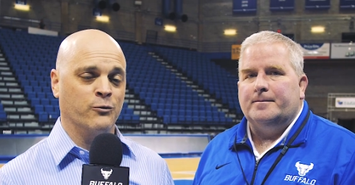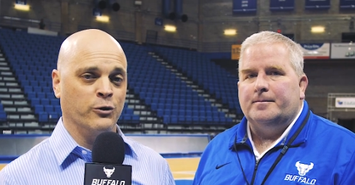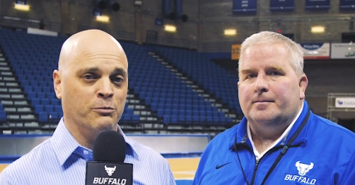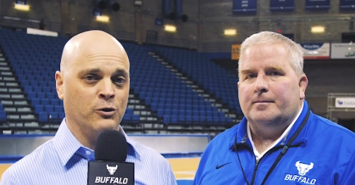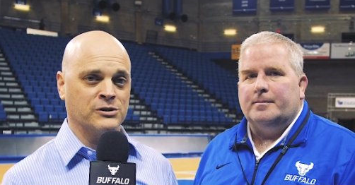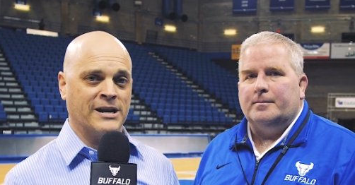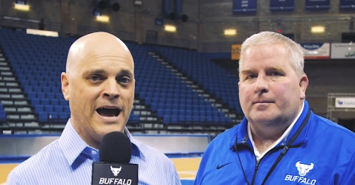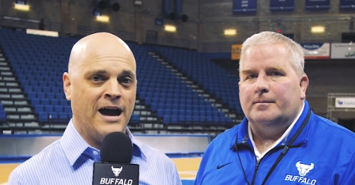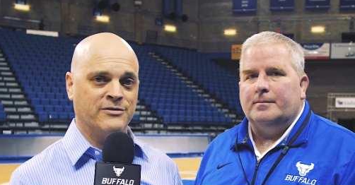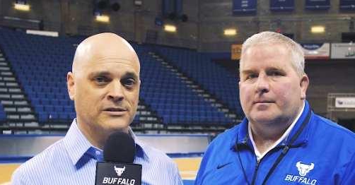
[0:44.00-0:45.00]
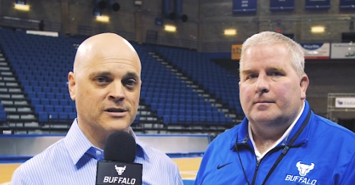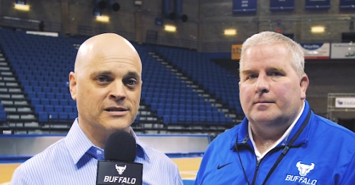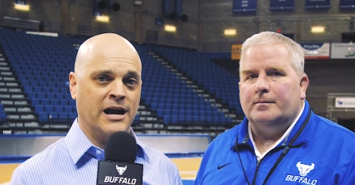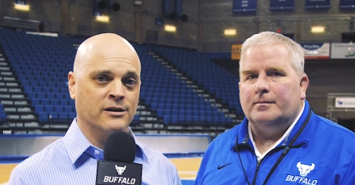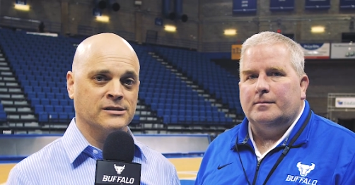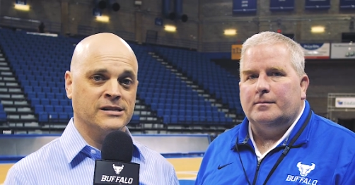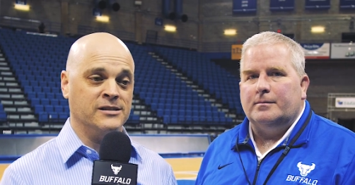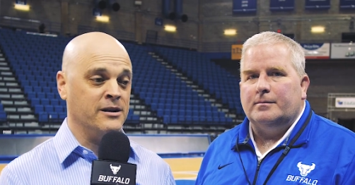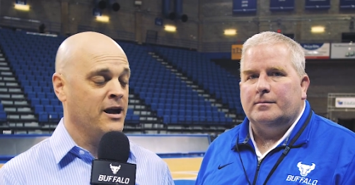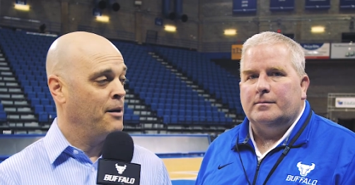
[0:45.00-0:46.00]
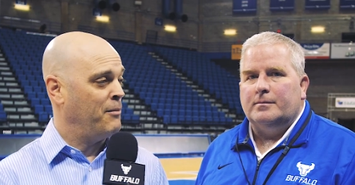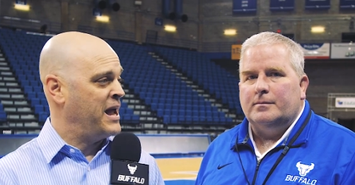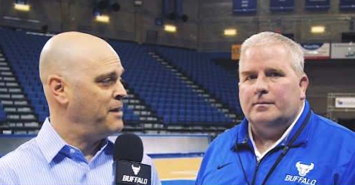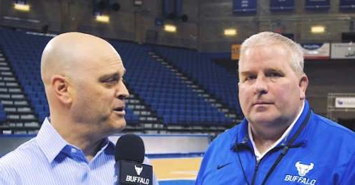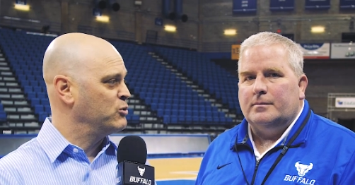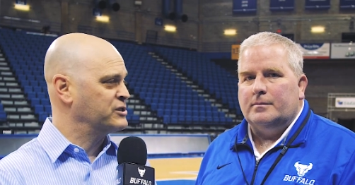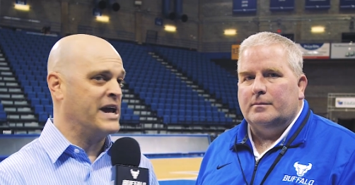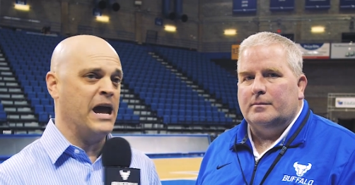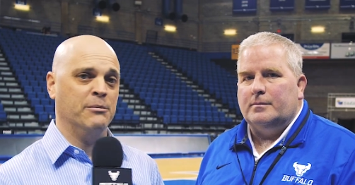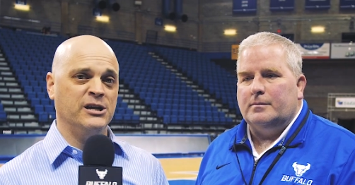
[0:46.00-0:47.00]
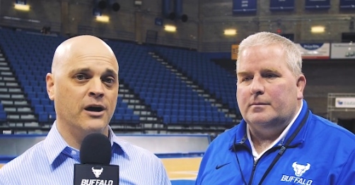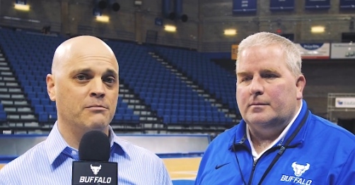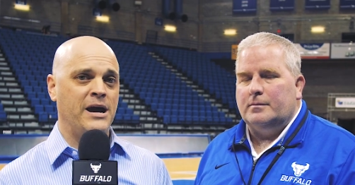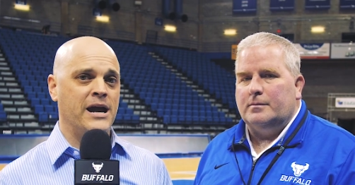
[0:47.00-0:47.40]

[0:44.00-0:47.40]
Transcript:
Speaker 1: for the Bulls and a half this entire season. Miami was game, a young